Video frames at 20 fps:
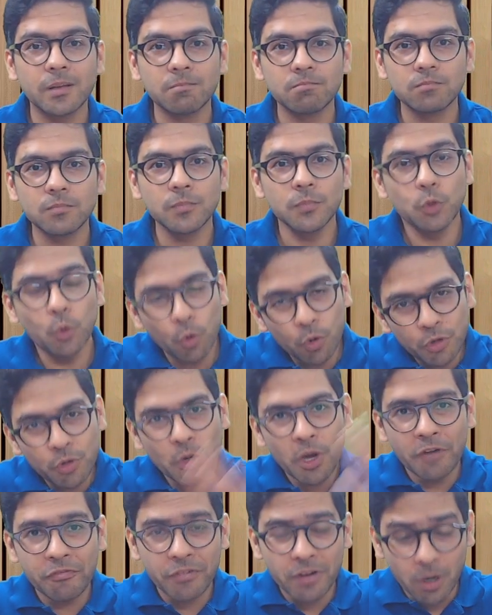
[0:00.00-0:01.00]
Though you
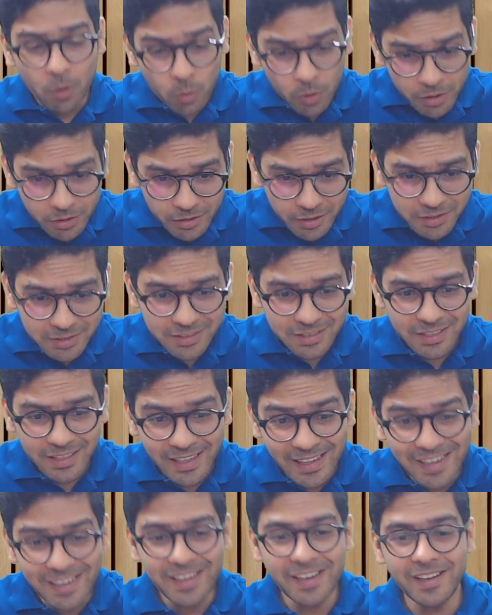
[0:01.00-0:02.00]
have covered this
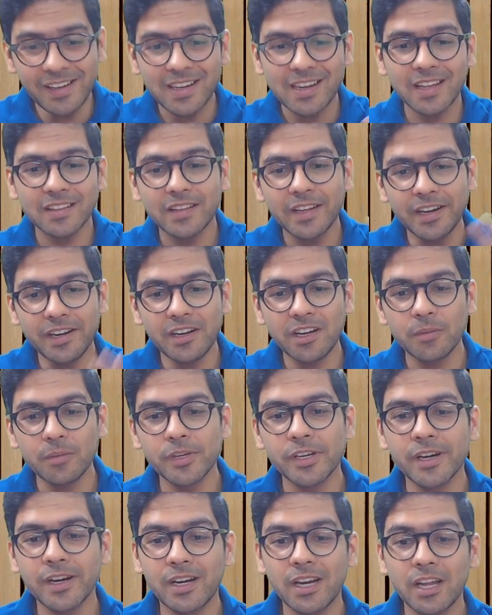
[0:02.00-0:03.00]
in detail at the
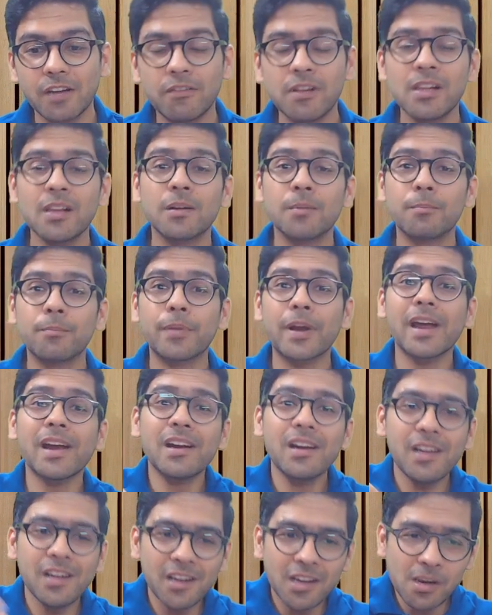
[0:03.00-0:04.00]
intermediate level,
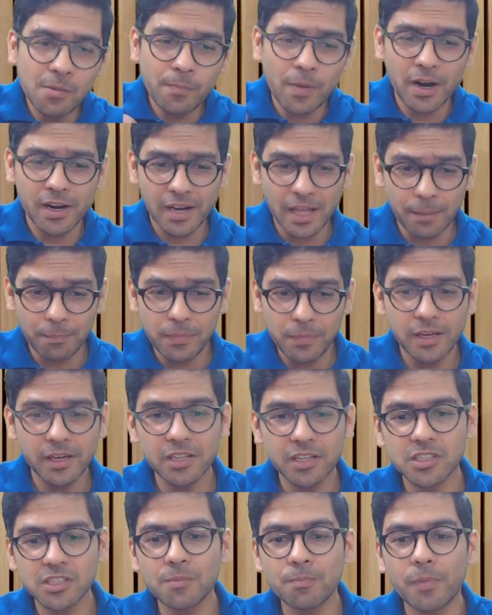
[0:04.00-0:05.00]
practical part,
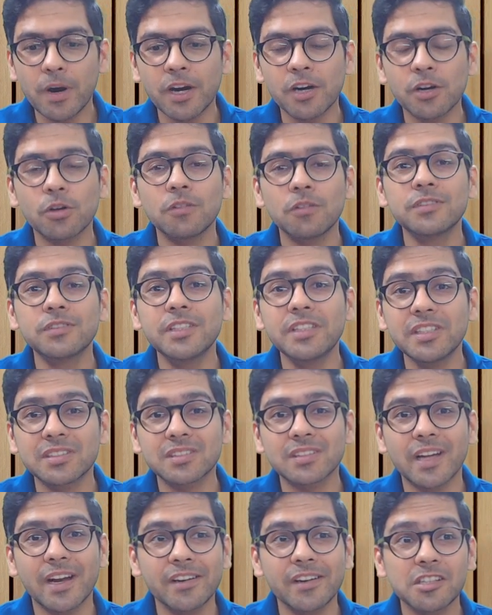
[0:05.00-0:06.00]
application part of these
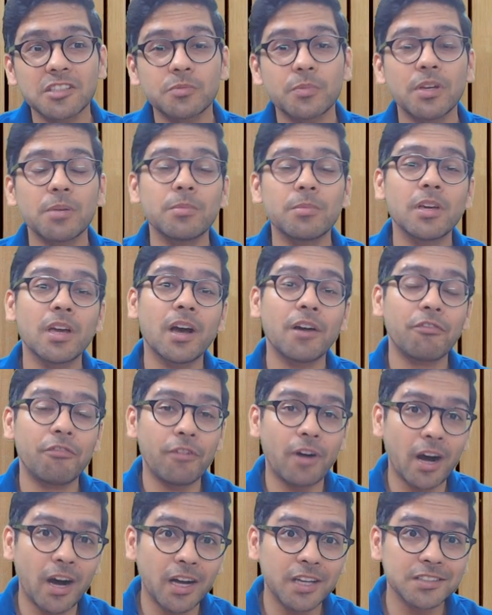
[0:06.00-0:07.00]
standards may be
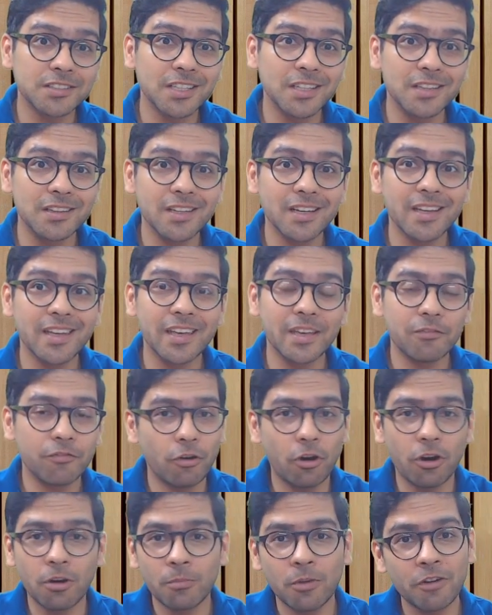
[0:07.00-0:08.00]
asked in the
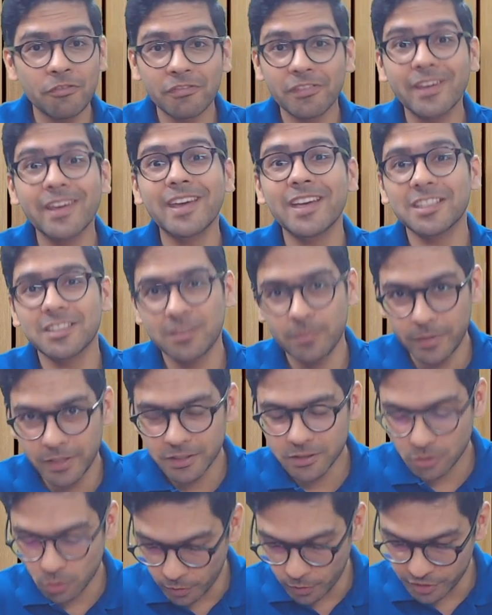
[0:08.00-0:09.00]
form of case
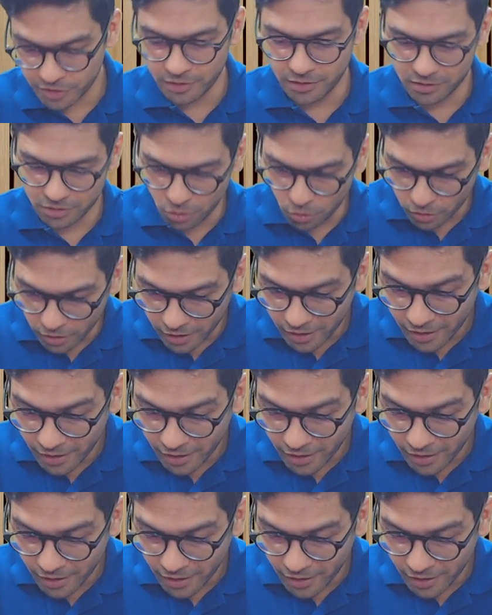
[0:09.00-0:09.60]
based questions. Okay,